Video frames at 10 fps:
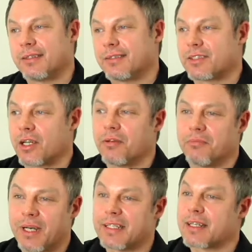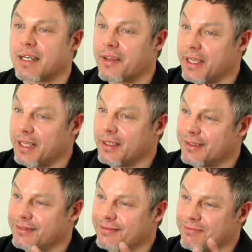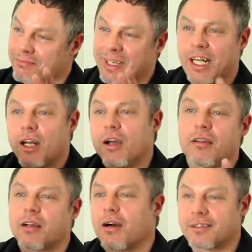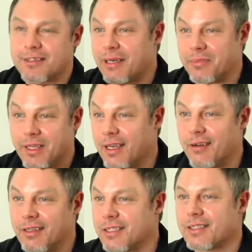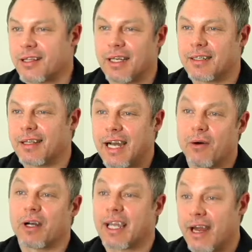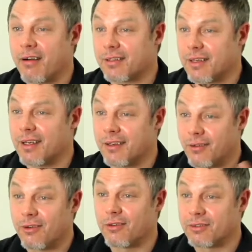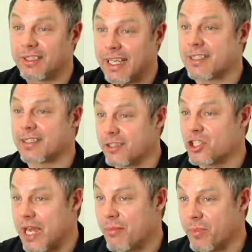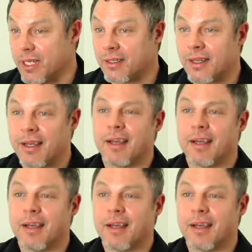So basically the Middle-earth concept here is that our character, or destined champion,